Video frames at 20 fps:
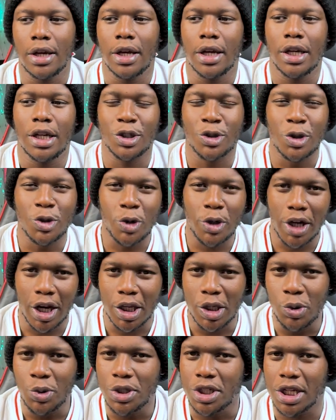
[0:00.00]
He's also in a
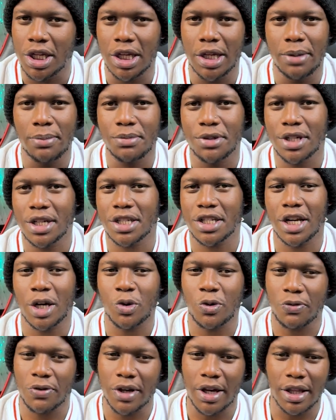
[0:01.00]
new team, just trying
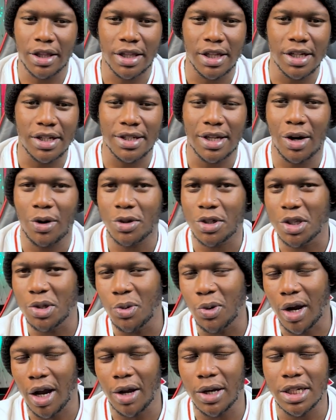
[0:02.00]
to figure things out, new
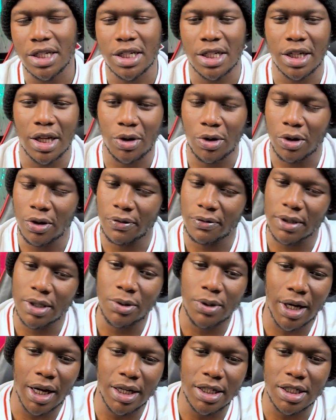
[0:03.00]
country and all
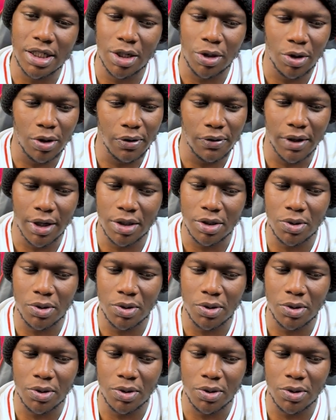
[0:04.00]
of that.